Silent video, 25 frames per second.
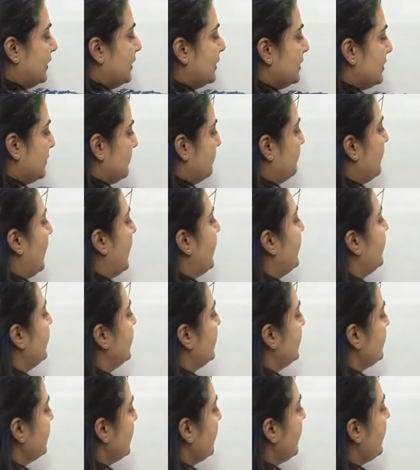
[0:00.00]
this
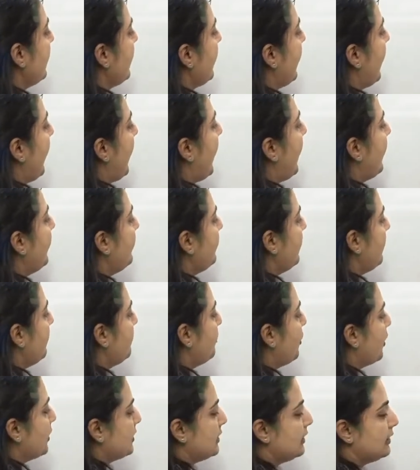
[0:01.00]
minus and a
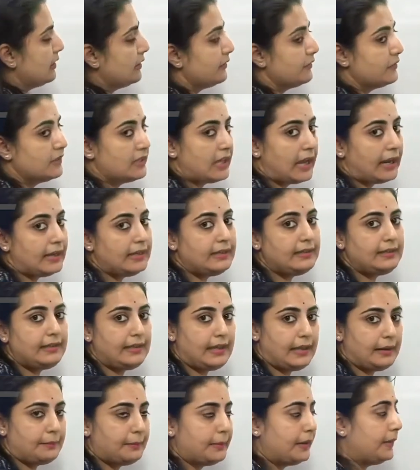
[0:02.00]
positive sign
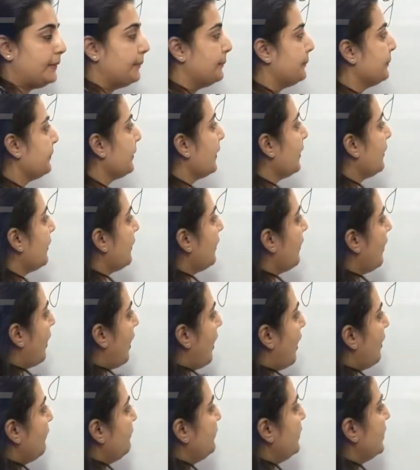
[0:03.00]
came in.
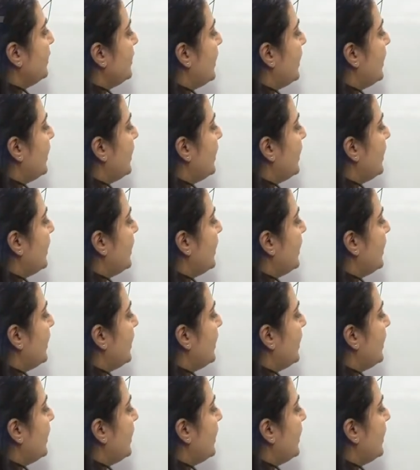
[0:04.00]
After